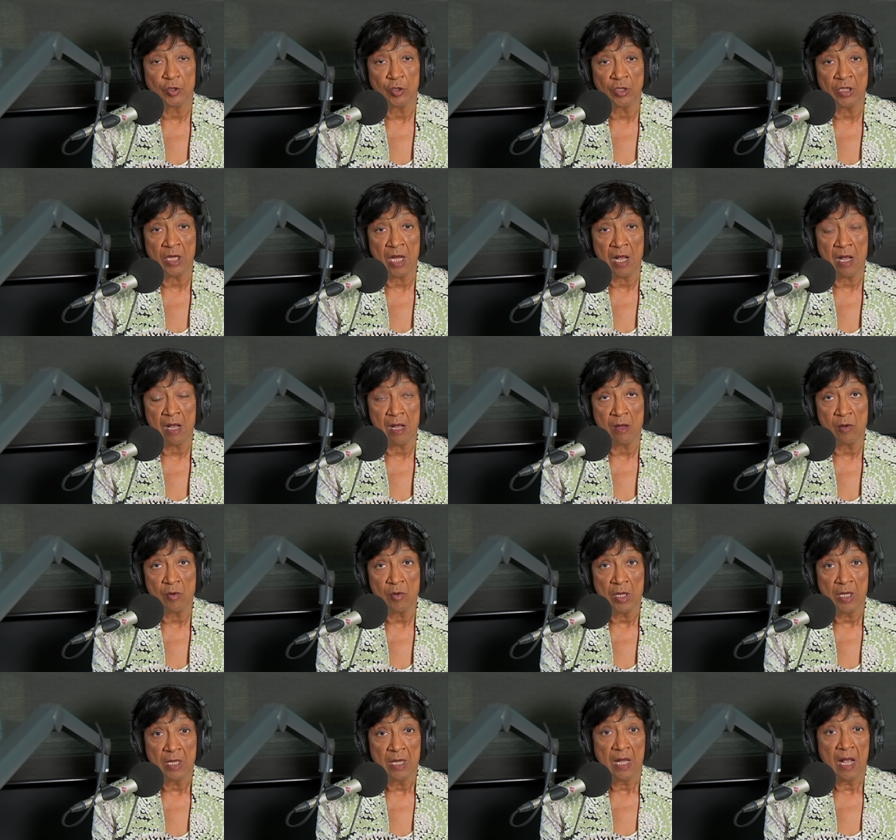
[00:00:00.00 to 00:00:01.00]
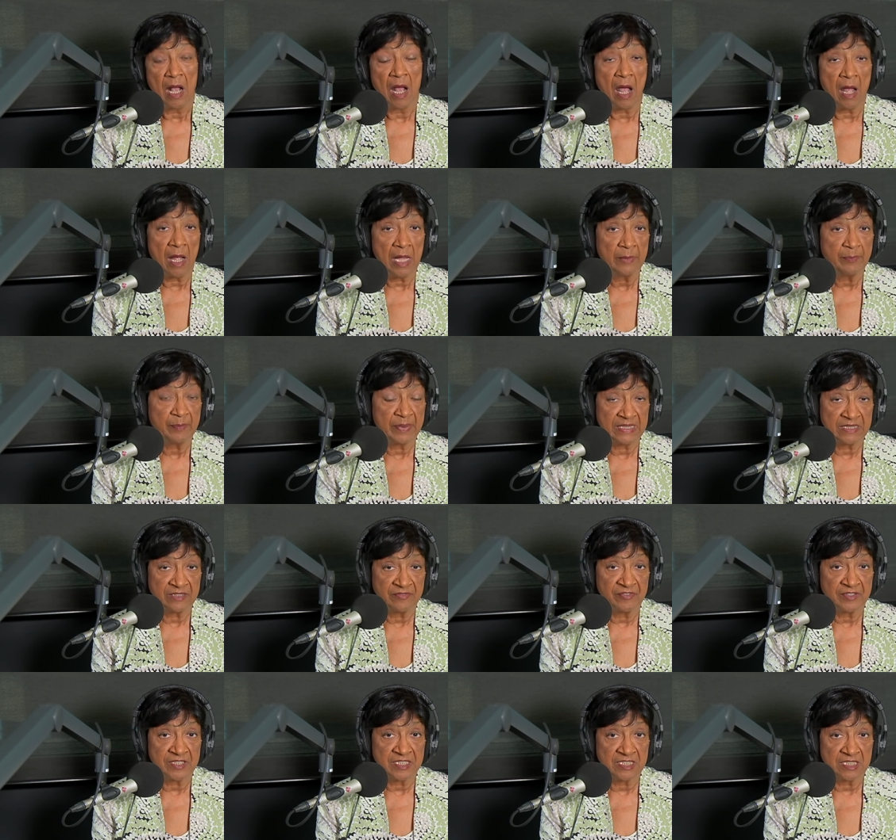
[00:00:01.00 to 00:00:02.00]
look how I
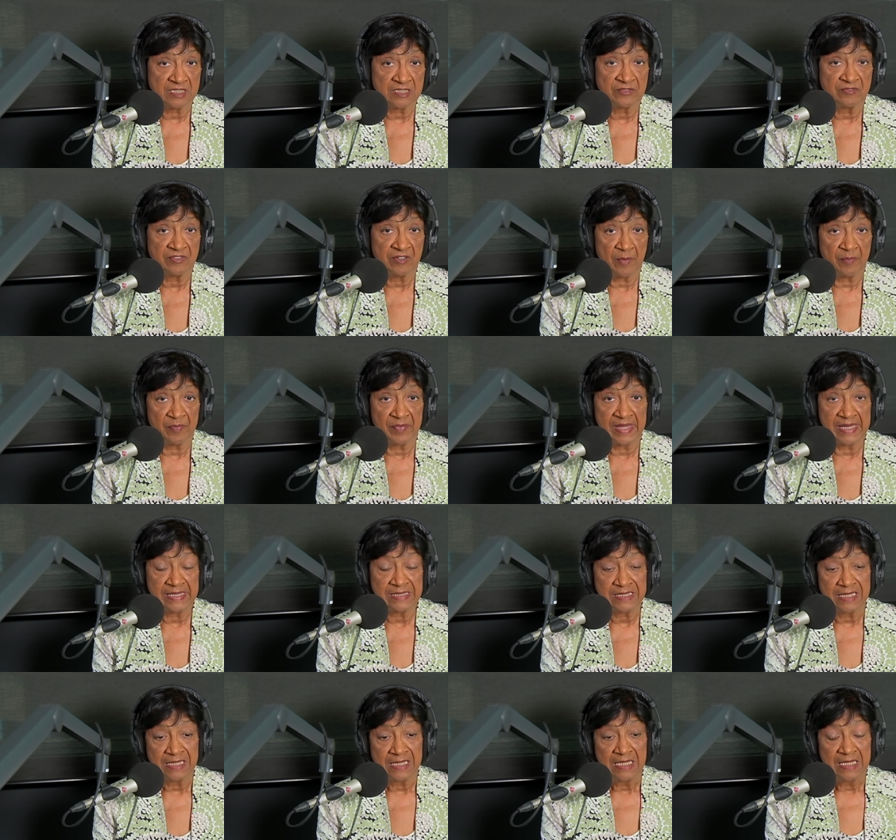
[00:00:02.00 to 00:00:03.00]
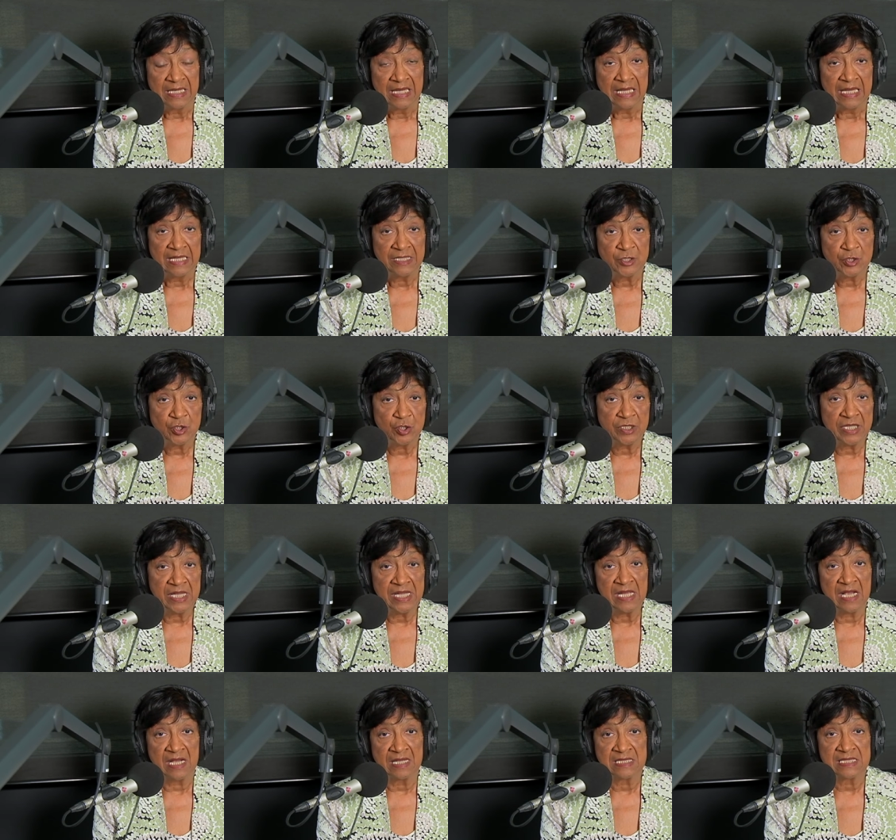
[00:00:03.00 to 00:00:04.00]
benefited from that. And
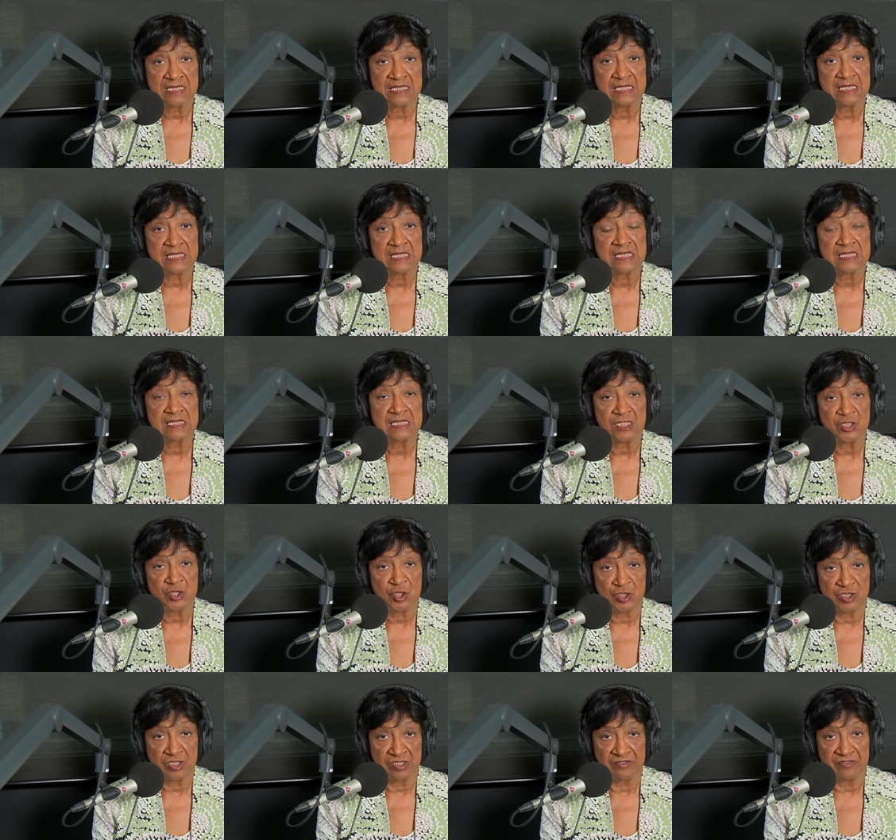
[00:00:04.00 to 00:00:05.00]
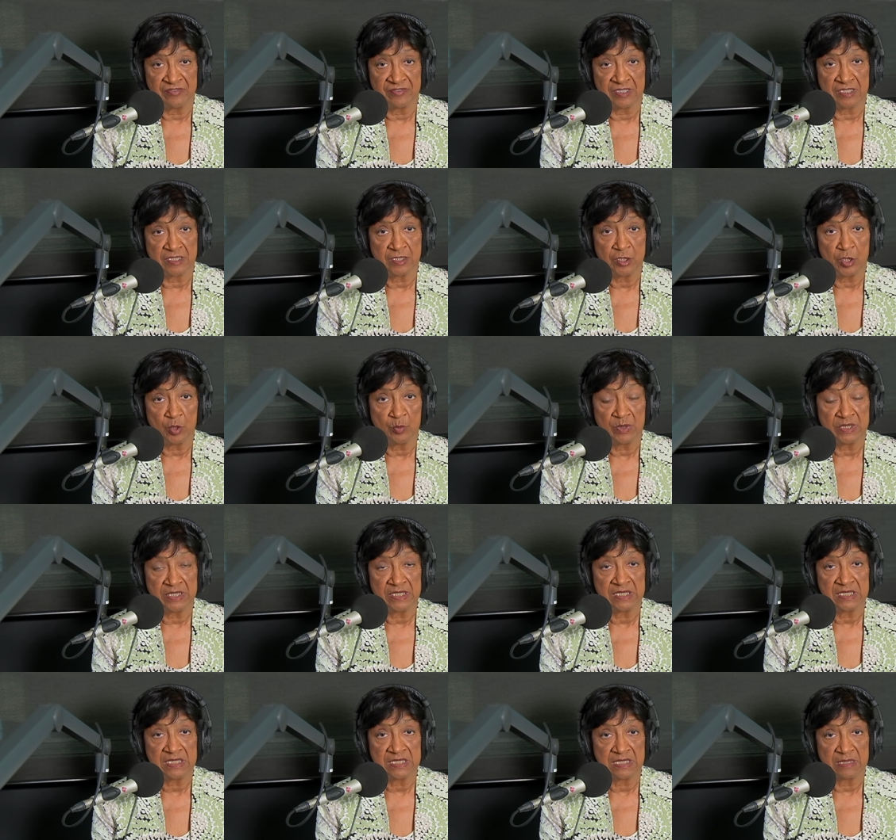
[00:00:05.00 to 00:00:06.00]
today I see such a difference.
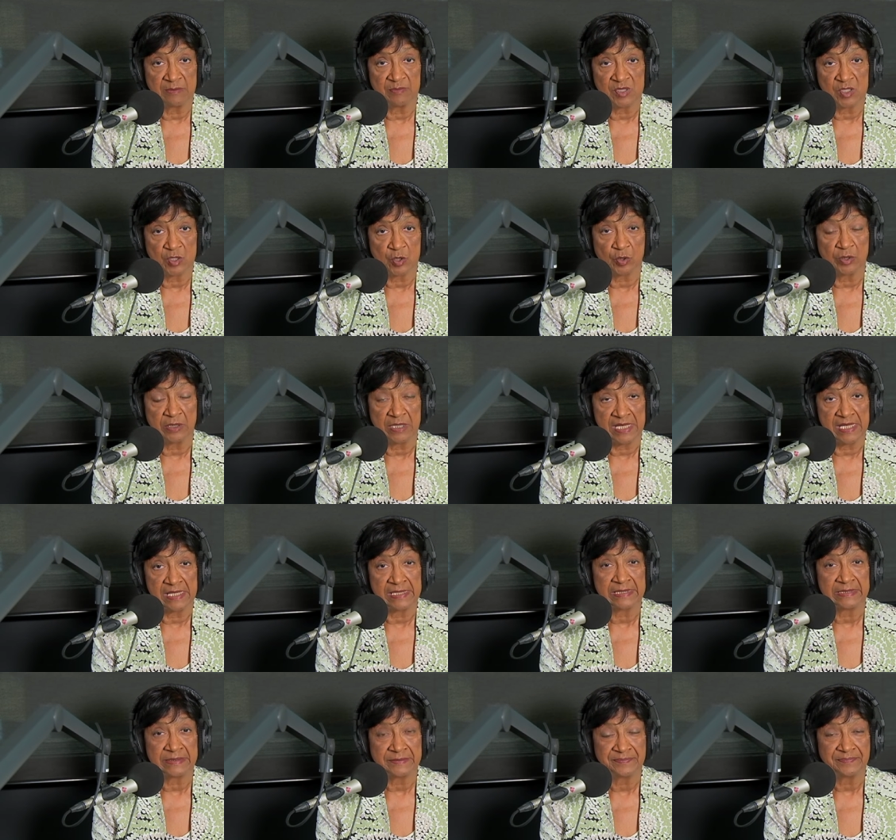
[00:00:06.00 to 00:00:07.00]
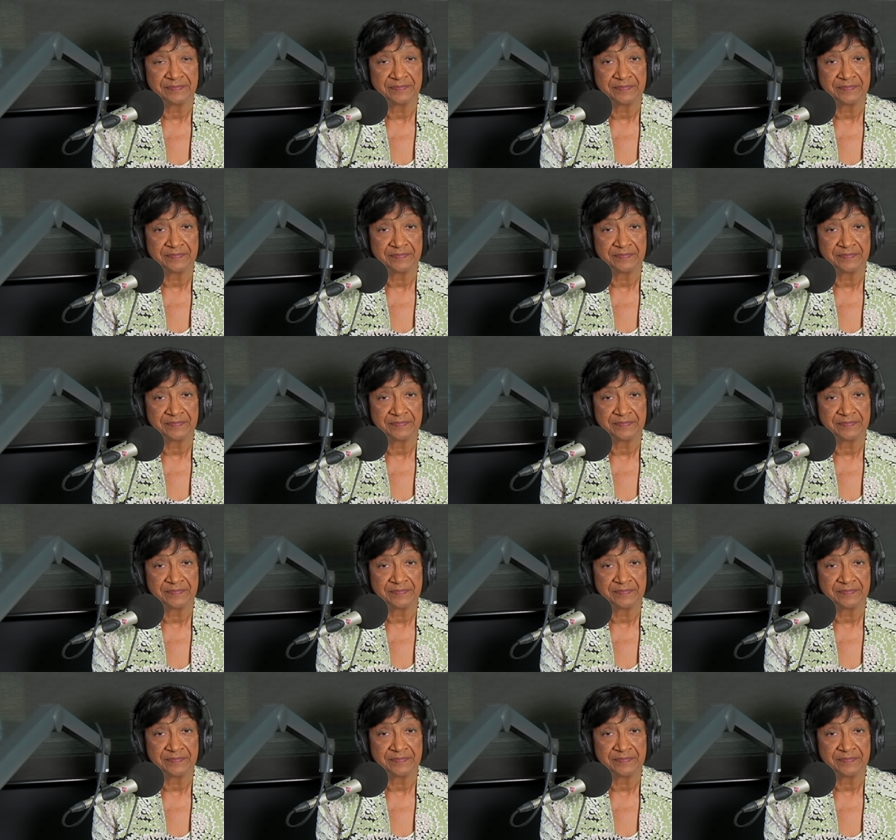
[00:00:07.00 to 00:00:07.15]
Nobody seems to care.